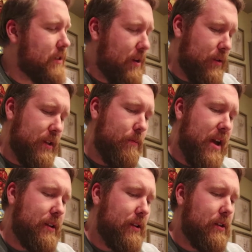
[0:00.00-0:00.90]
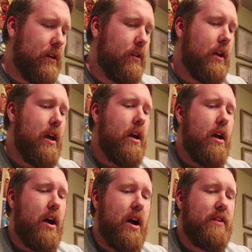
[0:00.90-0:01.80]
So that wasn't a bad deal at all.
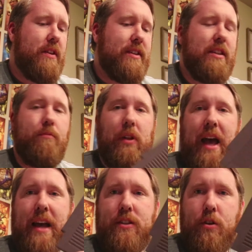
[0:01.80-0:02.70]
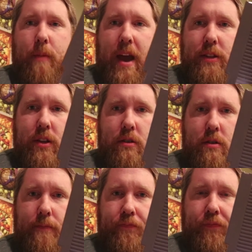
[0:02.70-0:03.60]
Then this is Blaster
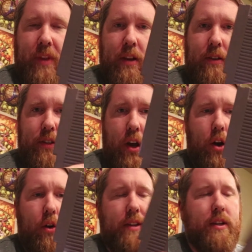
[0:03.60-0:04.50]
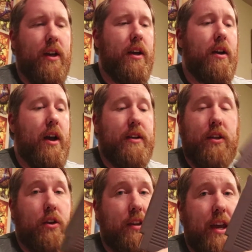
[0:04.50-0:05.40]
Master. So that's
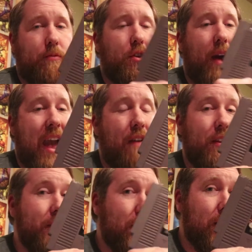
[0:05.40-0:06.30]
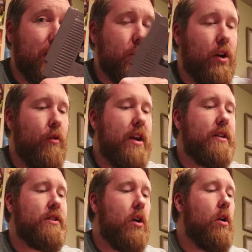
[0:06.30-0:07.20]
a good game too. I have it in the collection
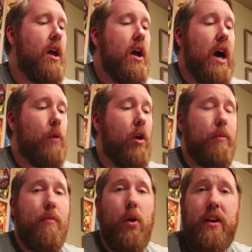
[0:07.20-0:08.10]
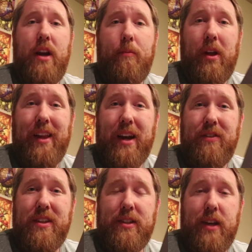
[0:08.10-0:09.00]
already, so I will be putting up a lot
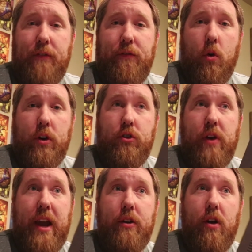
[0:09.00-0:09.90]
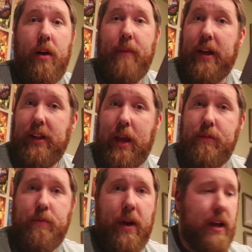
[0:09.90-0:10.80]
of this stuff for trade or on my
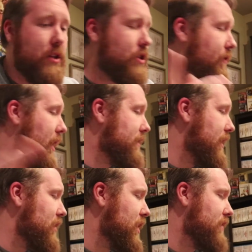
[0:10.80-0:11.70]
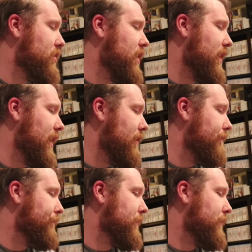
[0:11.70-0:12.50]
claims page. If you guys get a chance to check it out.